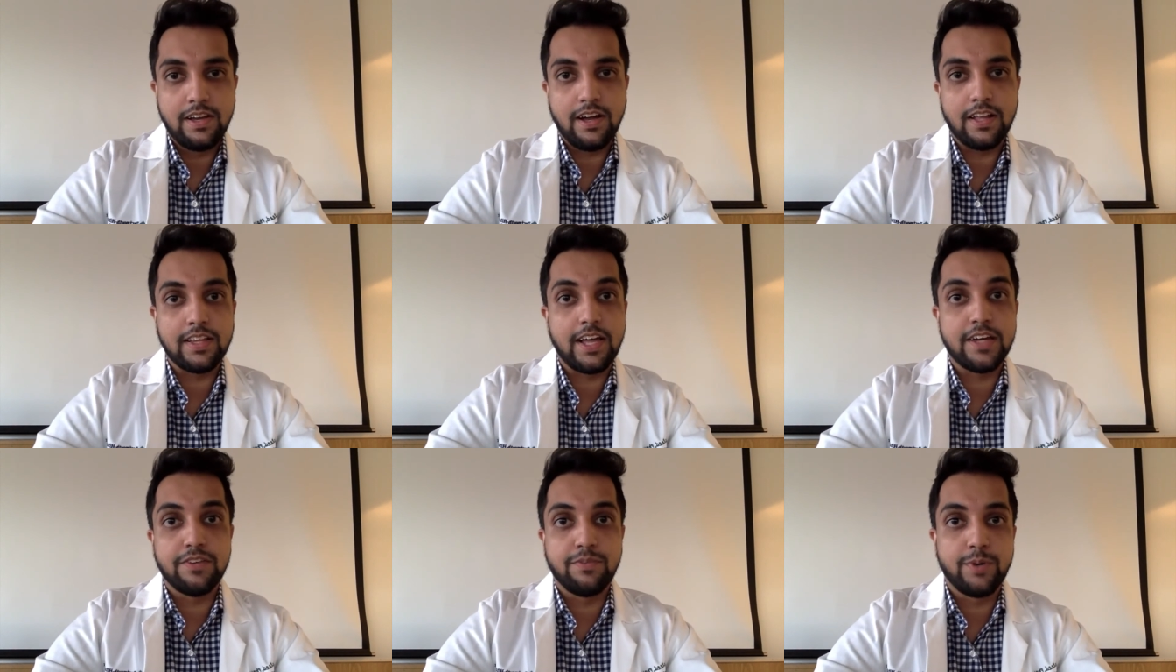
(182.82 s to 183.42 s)
A
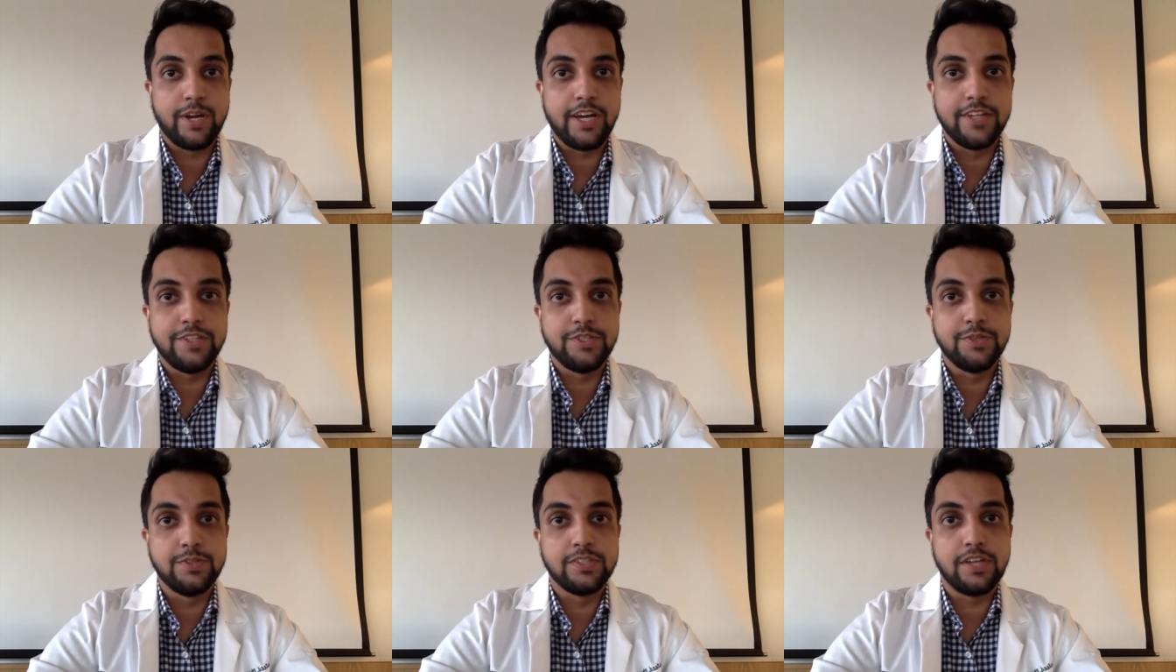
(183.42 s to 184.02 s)
lot of what I
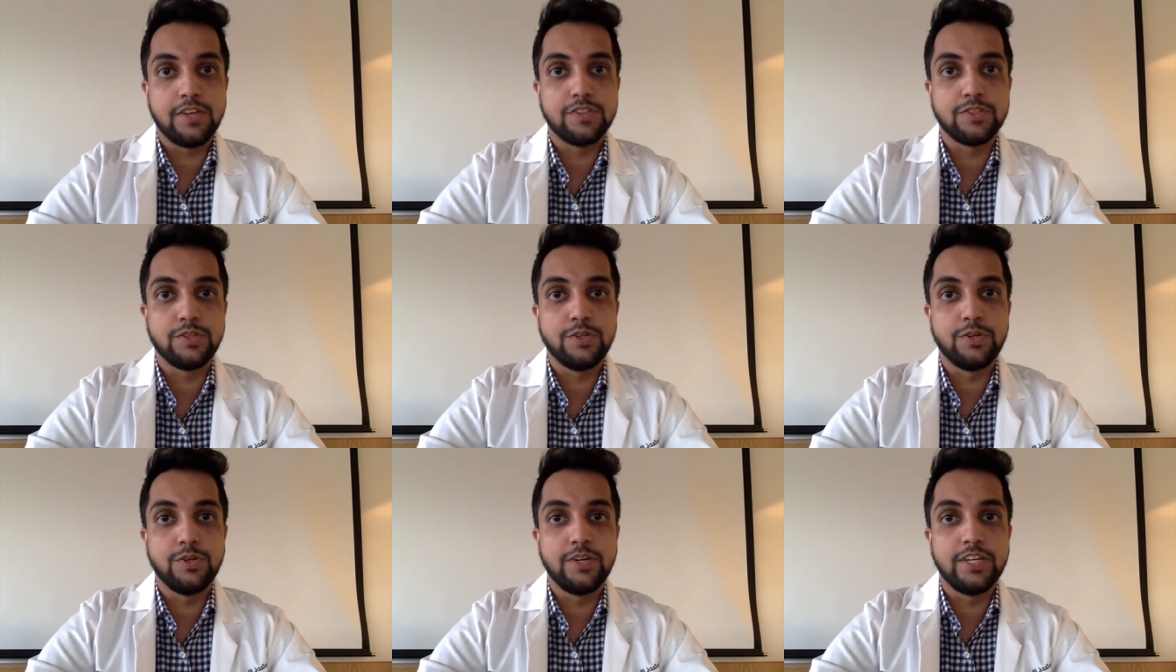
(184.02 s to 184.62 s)
do is
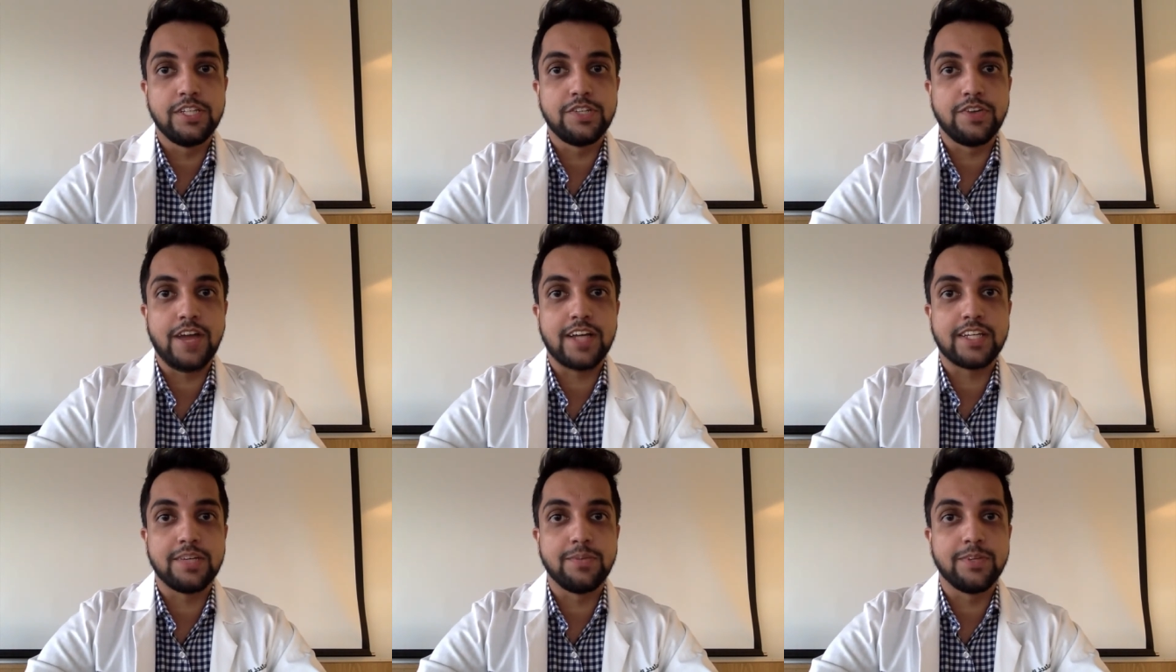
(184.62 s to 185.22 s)
also
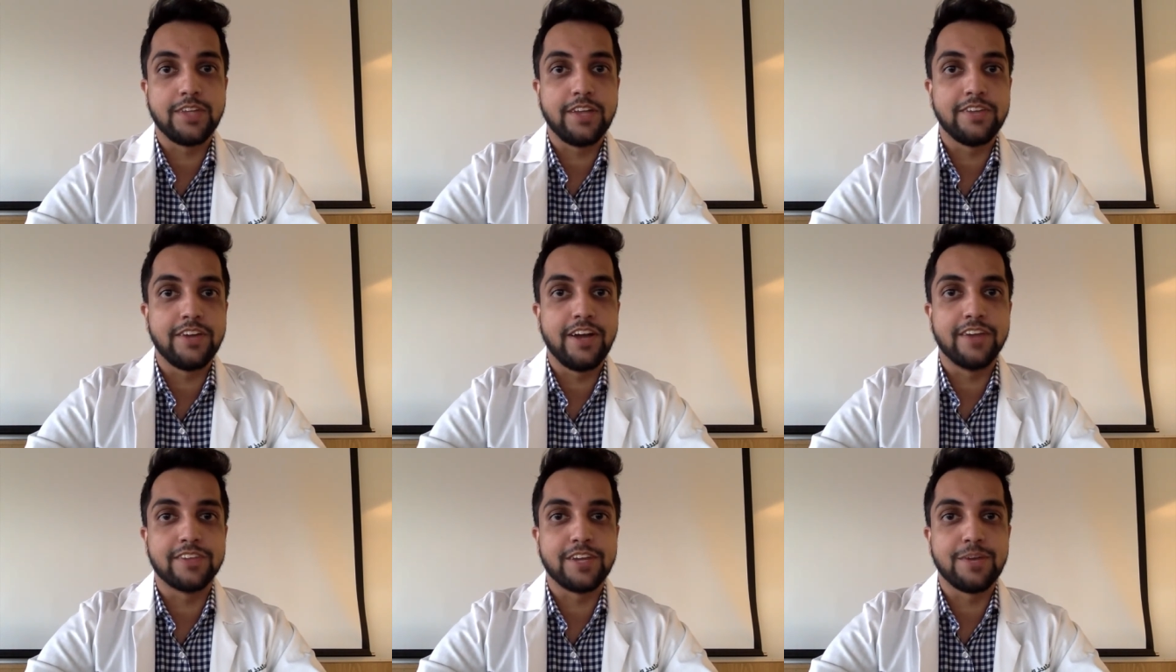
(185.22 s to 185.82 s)
interacting with other
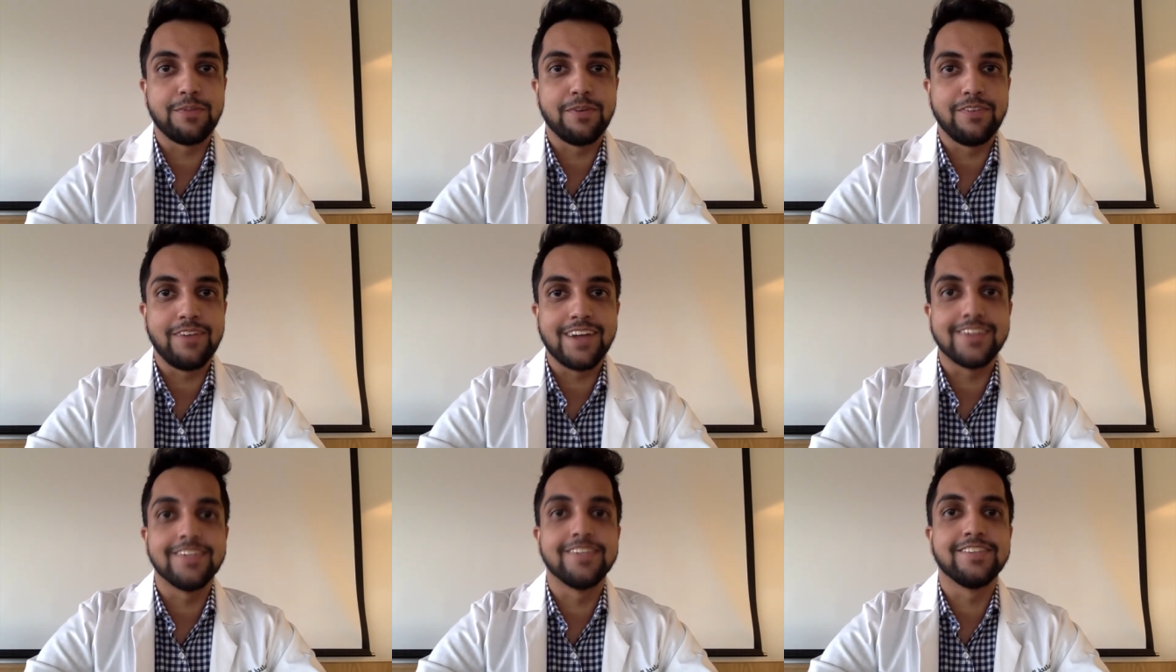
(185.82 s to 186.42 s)
healthcare
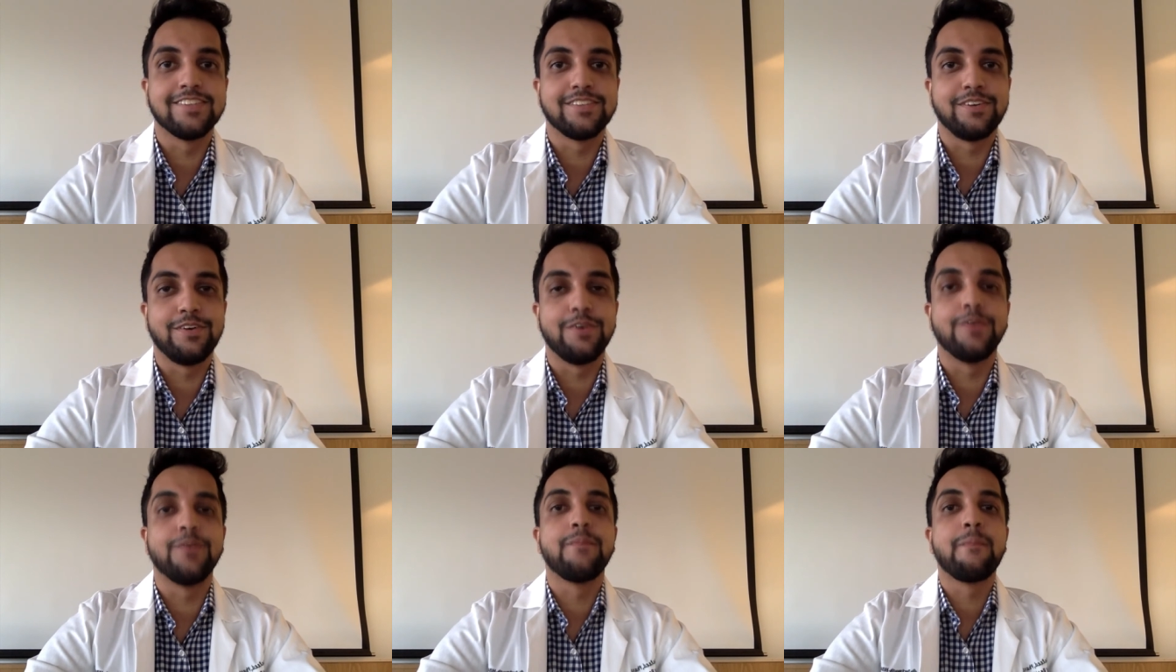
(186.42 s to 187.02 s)
providers.
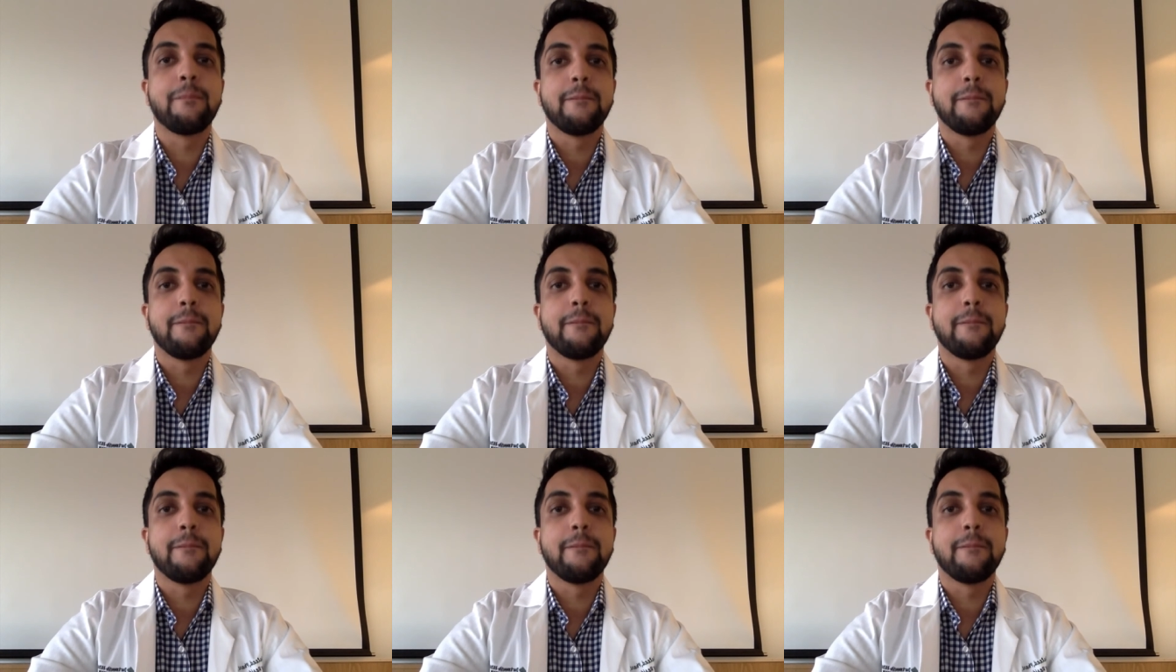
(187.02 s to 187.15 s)
So